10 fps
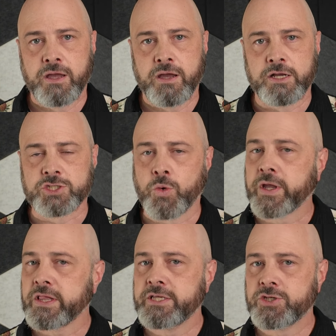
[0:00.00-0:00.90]
As
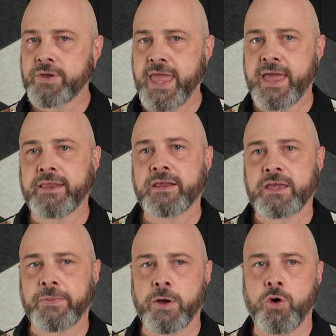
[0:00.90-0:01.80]
quickly as you can, get
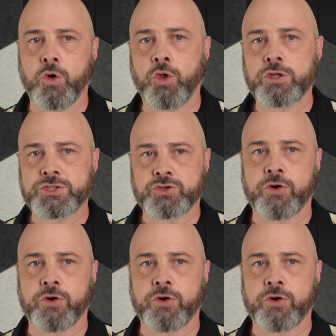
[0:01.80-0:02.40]
the whole story on